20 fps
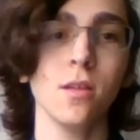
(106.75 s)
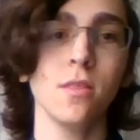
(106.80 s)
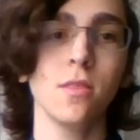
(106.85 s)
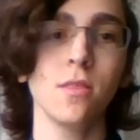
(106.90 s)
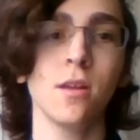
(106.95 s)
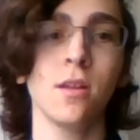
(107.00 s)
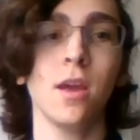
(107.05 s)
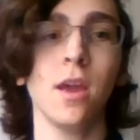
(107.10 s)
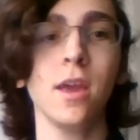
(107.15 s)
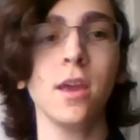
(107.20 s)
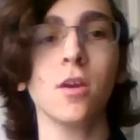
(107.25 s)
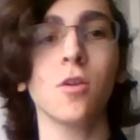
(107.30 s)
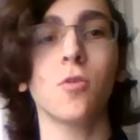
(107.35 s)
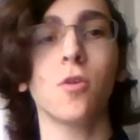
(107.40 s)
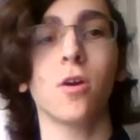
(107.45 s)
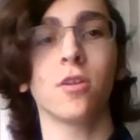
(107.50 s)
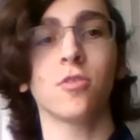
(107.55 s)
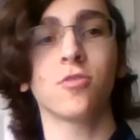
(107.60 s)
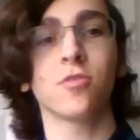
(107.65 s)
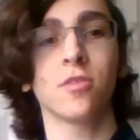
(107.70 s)
Then 8
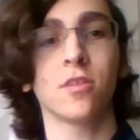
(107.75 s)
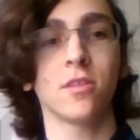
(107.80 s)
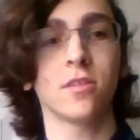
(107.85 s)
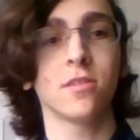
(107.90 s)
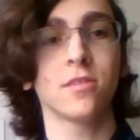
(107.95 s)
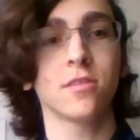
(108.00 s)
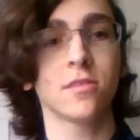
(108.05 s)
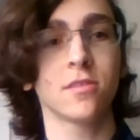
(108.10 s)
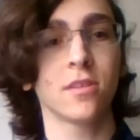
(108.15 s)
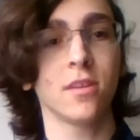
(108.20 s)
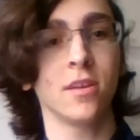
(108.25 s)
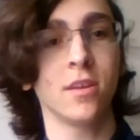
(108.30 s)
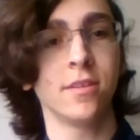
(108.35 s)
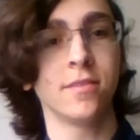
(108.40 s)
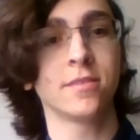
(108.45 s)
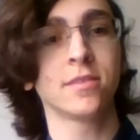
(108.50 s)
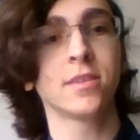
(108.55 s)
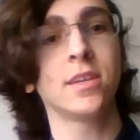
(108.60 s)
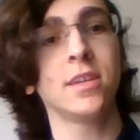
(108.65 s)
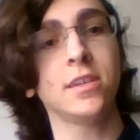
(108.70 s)
questions
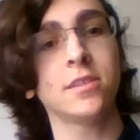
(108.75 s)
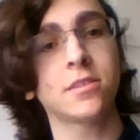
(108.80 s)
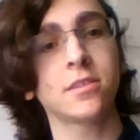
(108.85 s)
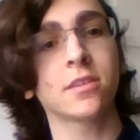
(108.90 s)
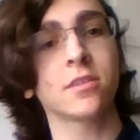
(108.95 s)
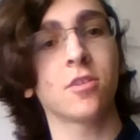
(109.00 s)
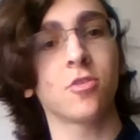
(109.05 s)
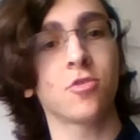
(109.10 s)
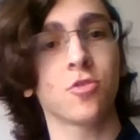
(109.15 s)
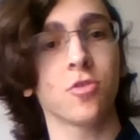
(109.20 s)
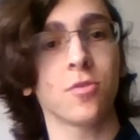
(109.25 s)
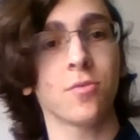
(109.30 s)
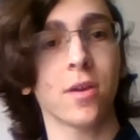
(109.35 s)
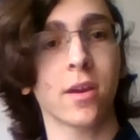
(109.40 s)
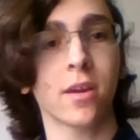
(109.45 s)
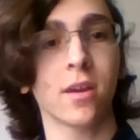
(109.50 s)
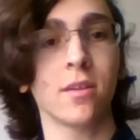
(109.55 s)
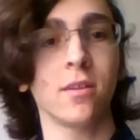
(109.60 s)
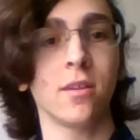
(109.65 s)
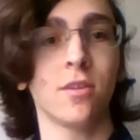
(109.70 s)
is key signature
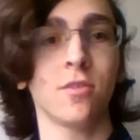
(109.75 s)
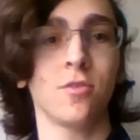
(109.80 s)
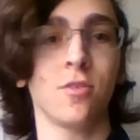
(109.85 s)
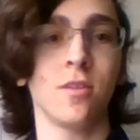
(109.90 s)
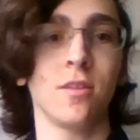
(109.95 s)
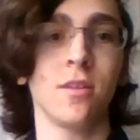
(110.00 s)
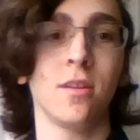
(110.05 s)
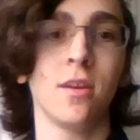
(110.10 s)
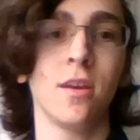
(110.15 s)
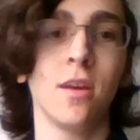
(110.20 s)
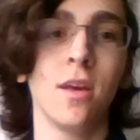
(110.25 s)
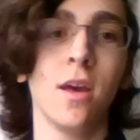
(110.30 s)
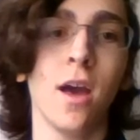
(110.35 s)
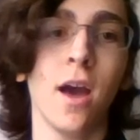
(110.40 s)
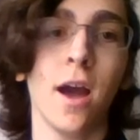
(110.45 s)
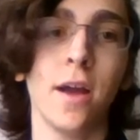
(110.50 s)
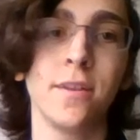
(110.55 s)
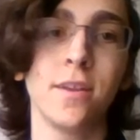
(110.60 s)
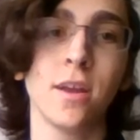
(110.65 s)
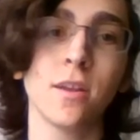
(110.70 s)
recognition,
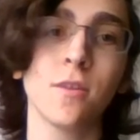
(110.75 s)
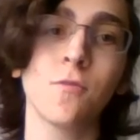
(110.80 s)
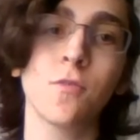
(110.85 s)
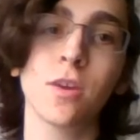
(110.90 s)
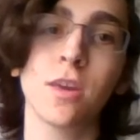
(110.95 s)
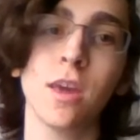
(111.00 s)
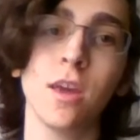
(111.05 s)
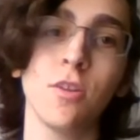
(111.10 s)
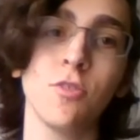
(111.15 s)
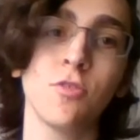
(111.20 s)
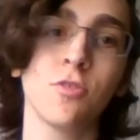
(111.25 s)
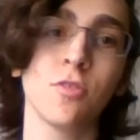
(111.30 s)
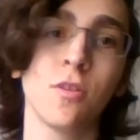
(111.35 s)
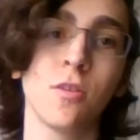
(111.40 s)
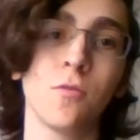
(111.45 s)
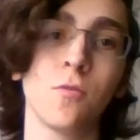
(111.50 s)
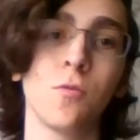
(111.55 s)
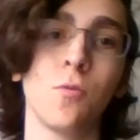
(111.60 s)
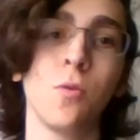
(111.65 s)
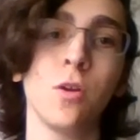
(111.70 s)
identification
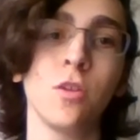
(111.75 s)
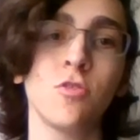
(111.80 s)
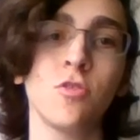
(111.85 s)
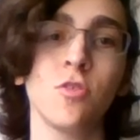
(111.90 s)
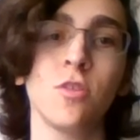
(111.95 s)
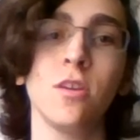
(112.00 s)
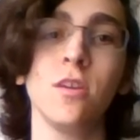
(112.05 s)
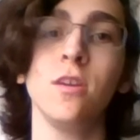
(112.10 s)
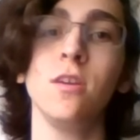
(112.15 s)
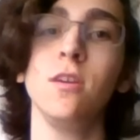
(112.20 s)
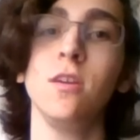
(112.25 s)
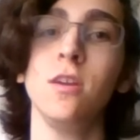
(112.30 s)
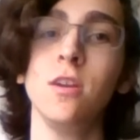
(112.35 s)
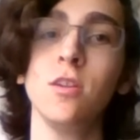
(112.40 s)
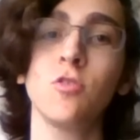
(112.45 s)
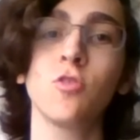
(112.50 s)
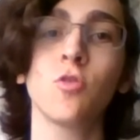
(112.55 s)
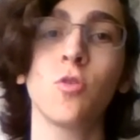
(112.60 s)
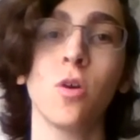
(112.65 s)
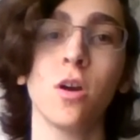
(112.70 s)
of which key
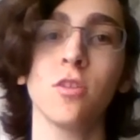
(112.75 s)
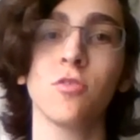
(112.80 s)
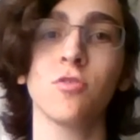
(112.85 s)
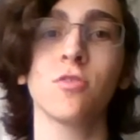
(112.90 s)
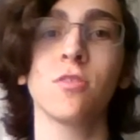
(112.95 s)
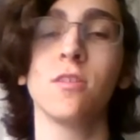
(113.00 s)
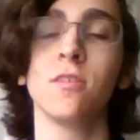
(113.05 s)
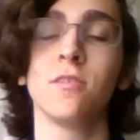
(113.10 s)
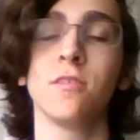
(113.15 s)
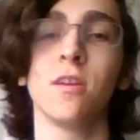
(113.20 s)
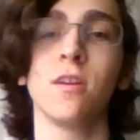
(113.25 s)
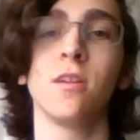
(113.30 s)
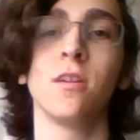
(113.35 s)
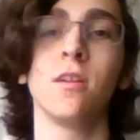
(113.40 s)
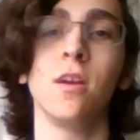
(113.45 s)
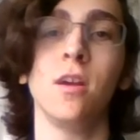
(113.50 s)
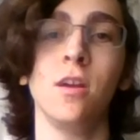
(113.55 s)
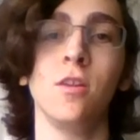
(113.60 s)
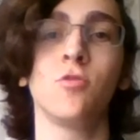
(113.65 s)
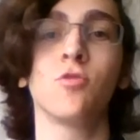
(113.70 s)
each question is
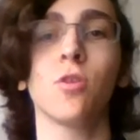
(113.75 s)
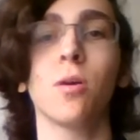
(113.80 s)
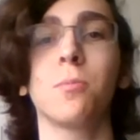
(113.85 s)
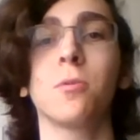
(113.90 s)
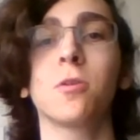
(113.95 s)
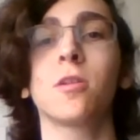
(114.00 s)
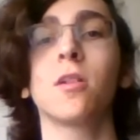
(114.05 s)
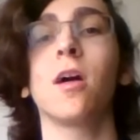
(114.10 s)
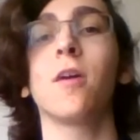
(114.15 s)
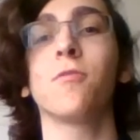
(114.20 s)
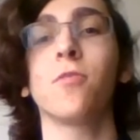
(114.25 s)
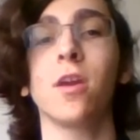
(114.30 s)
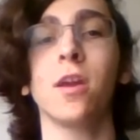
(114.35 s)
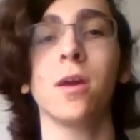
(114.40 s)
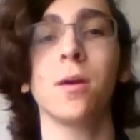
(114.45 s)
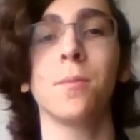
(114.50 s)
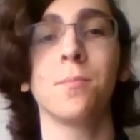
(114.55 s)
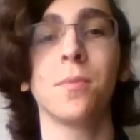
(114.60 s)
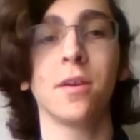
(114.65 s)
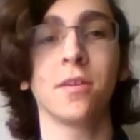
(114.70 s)
in treble clef
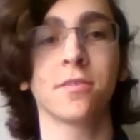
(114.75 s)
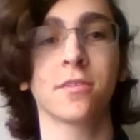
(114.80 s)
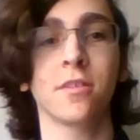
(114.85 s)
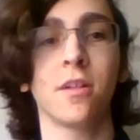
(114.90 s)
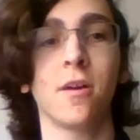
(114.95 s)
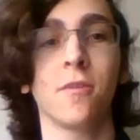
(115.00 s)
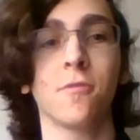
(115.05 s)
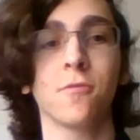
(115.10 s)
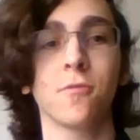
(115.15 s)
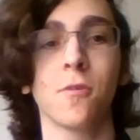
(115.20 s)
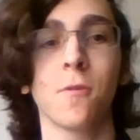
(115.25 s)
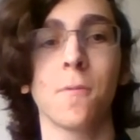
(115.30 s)
and bass clef.